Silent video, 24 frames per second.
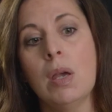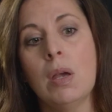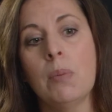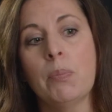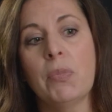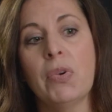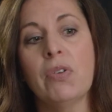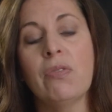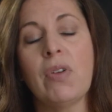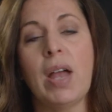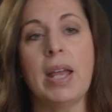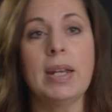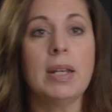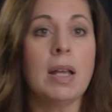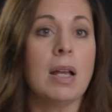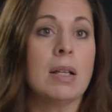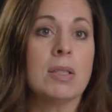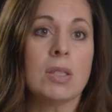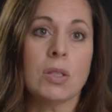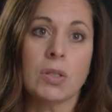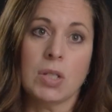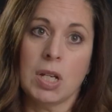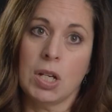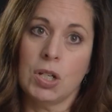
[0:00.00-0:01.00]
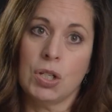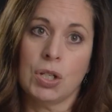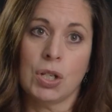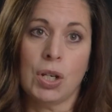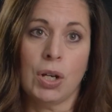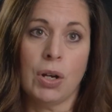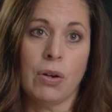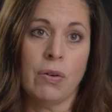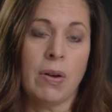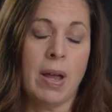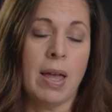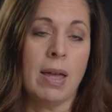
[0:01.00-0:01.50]
provide
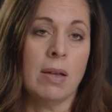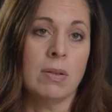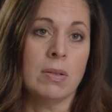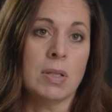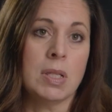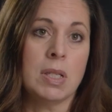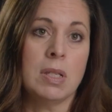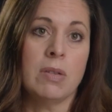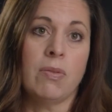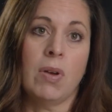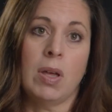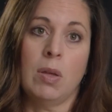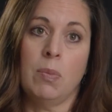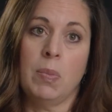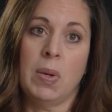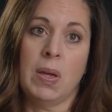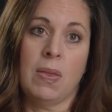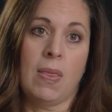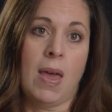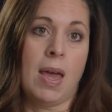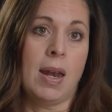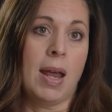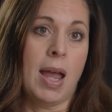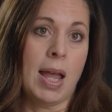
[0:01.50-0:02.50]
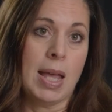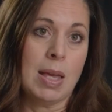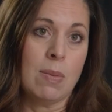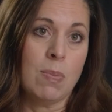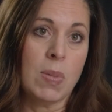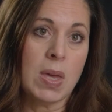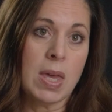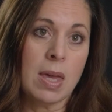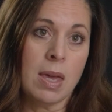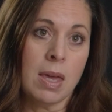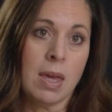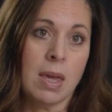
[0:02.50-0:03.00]
consultation around developing that
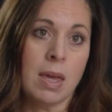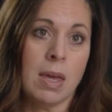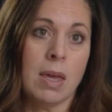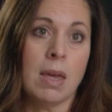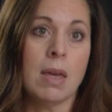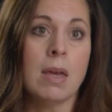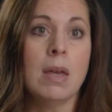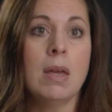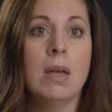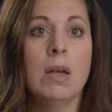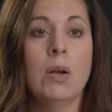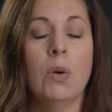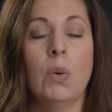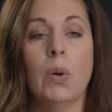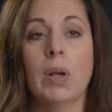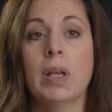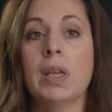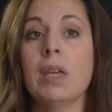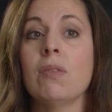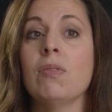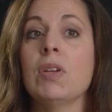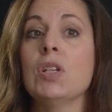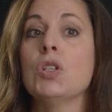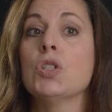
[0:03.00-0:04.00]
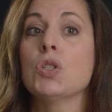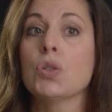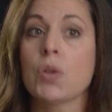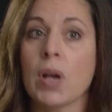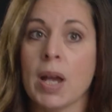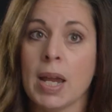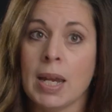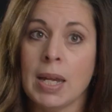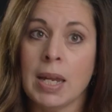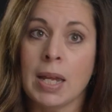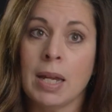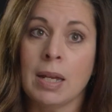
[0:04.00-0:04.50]
IEP or giving
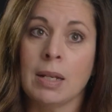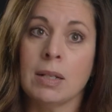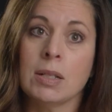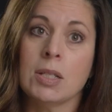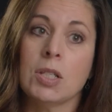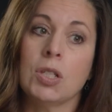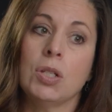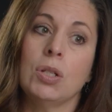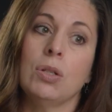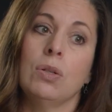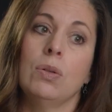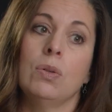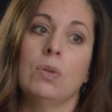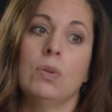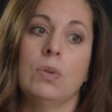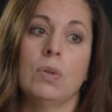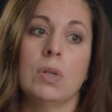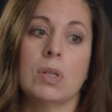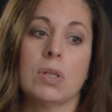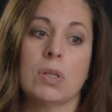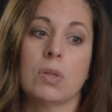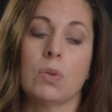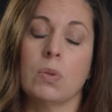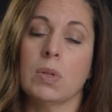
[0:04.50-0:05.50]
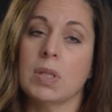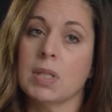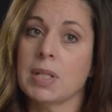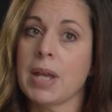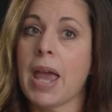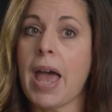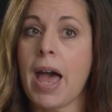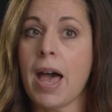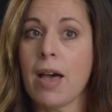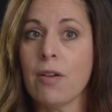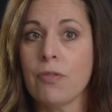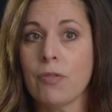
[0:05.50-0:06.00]
training to school
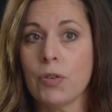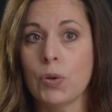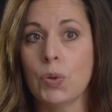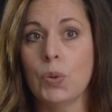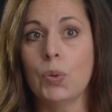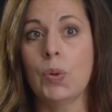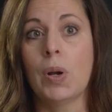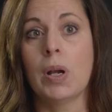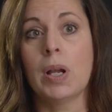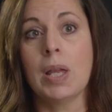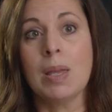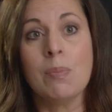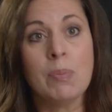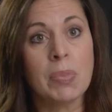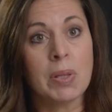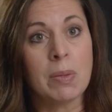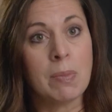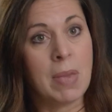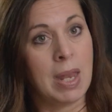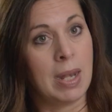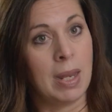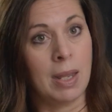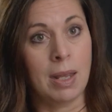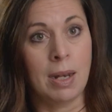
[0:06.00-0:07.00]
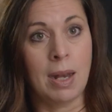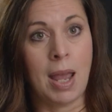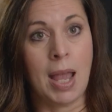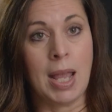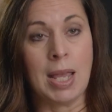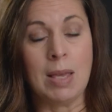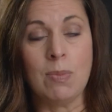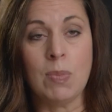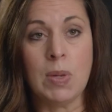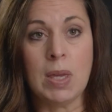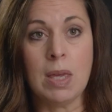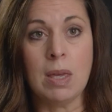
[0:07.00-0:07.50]
staff who are implementing an
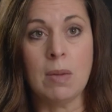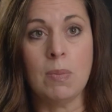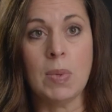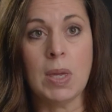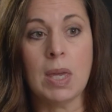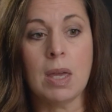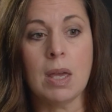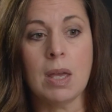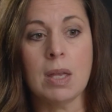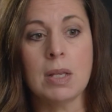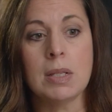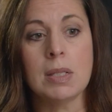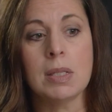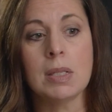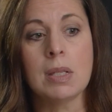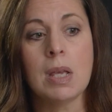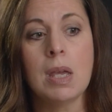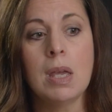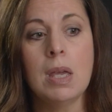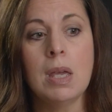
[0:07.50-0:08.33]
IEP, because